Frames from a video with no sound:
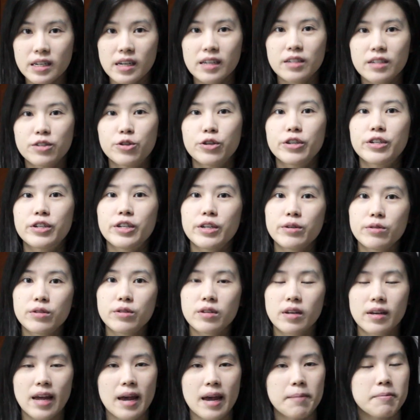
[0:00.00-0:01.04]

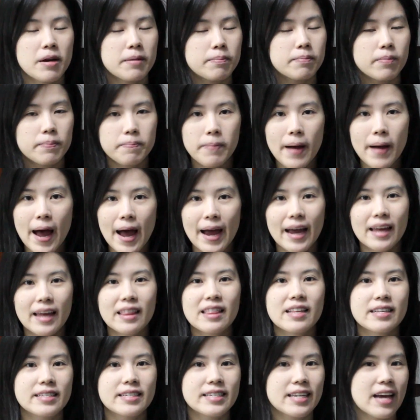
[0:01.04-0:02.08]
introduced, it came up by
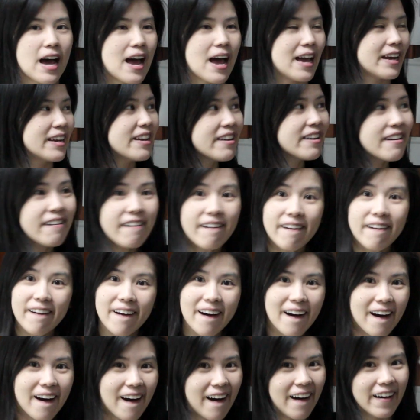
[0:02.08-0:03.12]
this guy here.
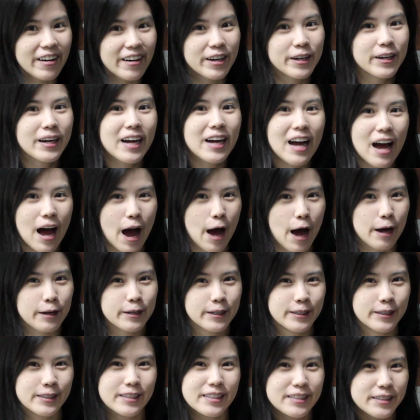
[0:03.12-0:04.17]

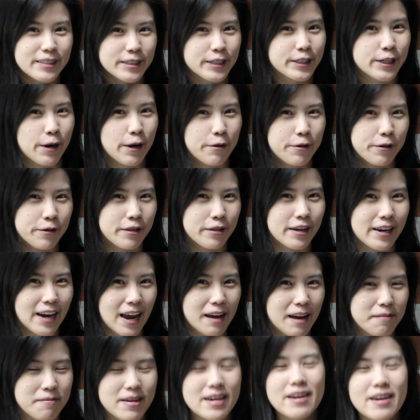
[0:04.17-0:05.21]
I'll show you the
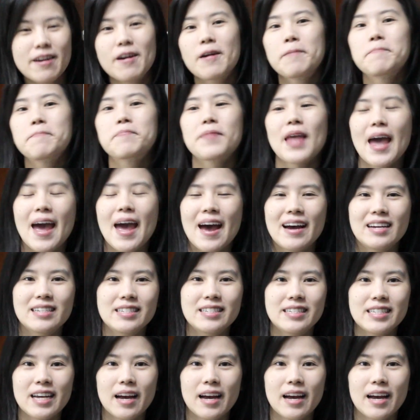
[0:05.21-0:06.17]
name here. And